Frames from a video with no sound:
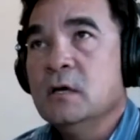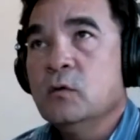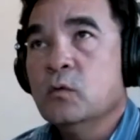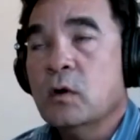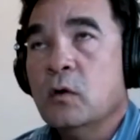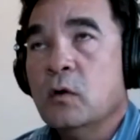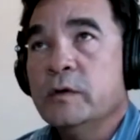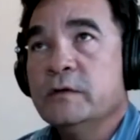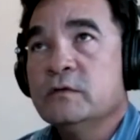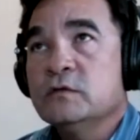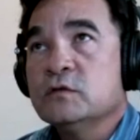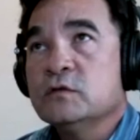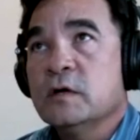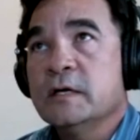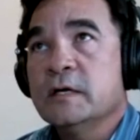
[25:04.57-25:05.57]
we're always
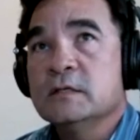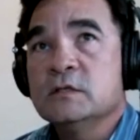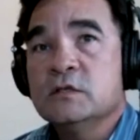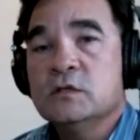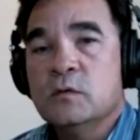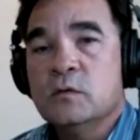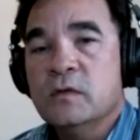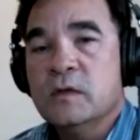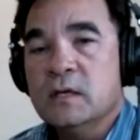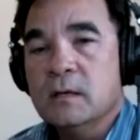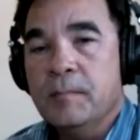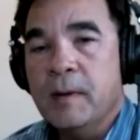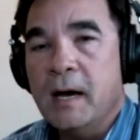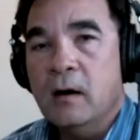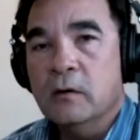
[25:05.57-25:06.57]
trying to think
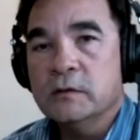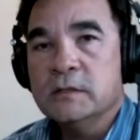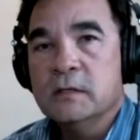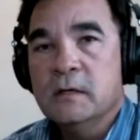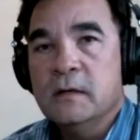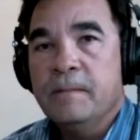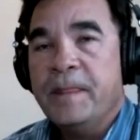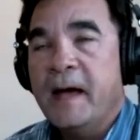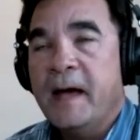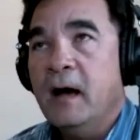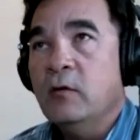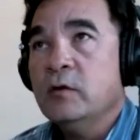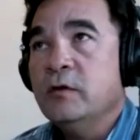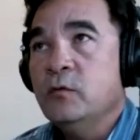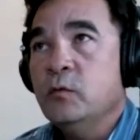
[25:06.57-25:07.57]
about
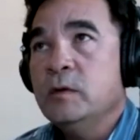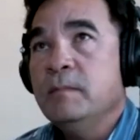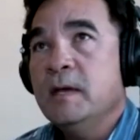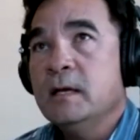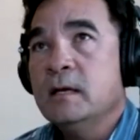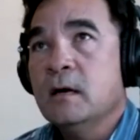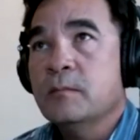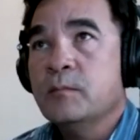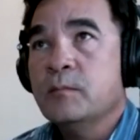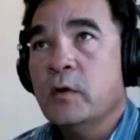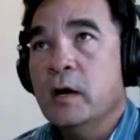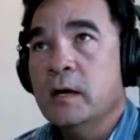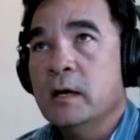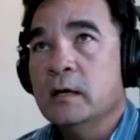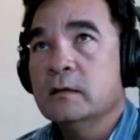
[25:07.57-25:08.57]
how can we make our
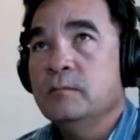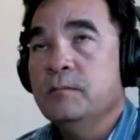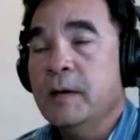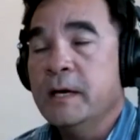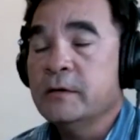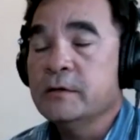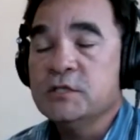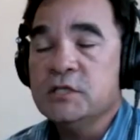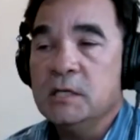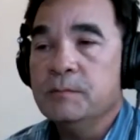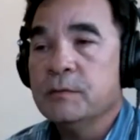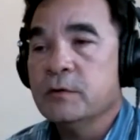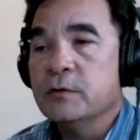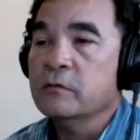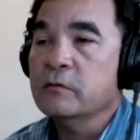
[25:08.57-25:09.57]
product better,
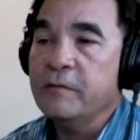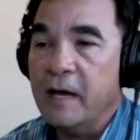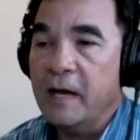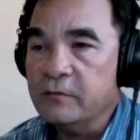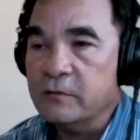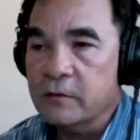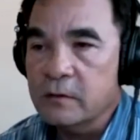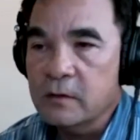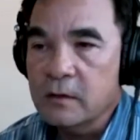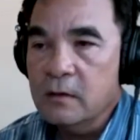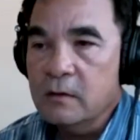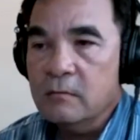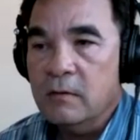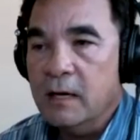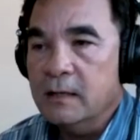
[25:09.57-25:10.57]
cheaper, or faster, right?